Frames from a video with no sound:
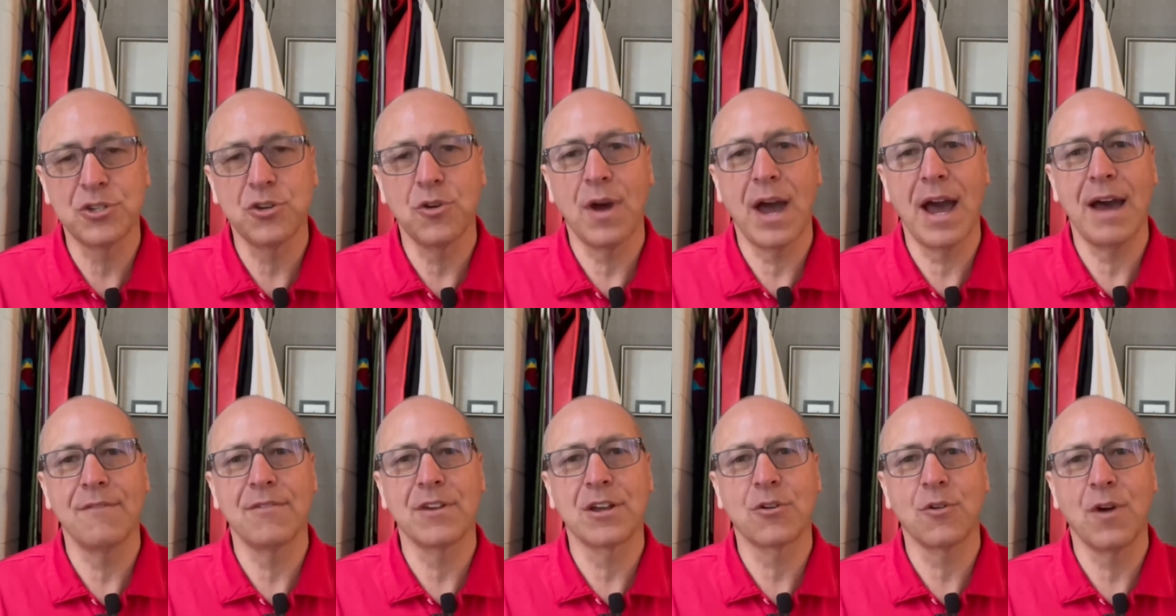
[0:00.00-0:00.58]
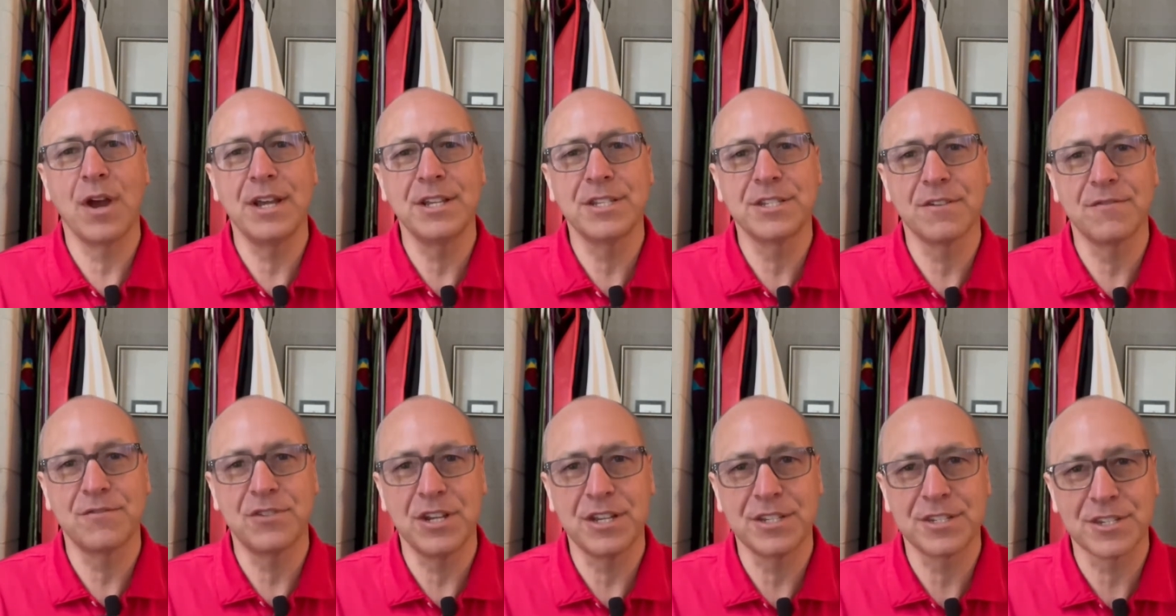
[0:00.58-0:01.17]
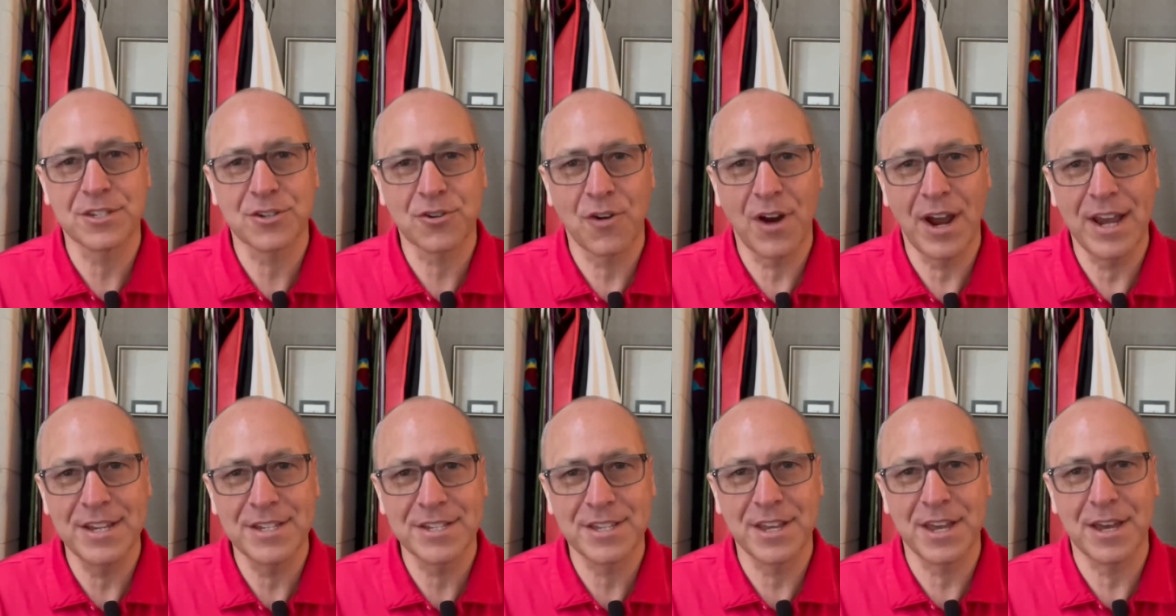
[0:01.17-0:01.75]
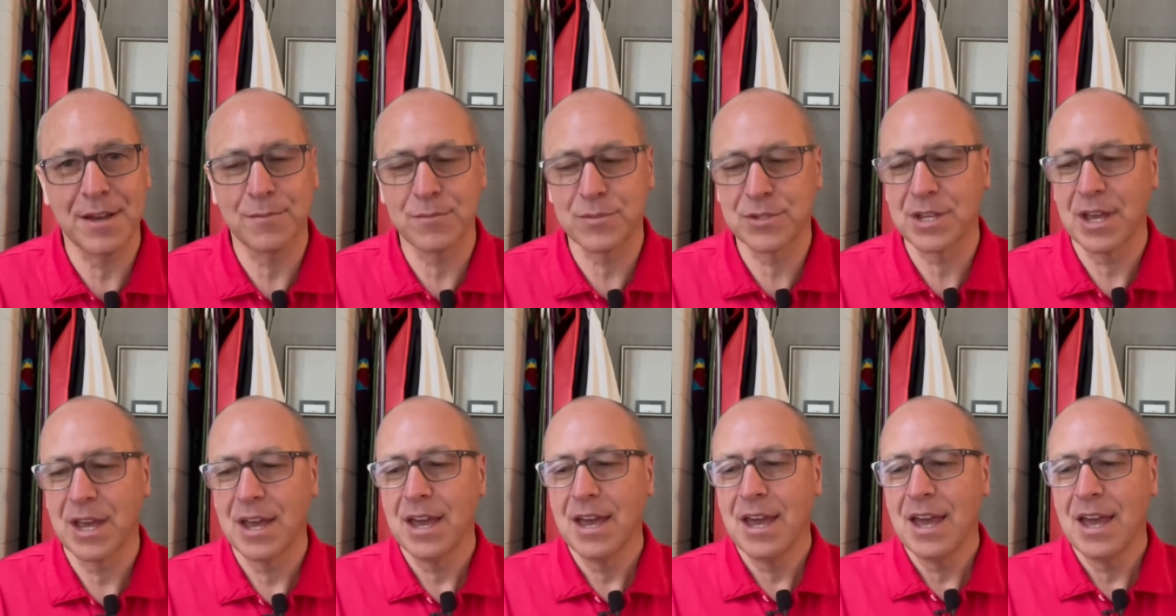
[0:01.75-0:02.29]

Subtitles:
you have the grace of Jesus Christ hymns,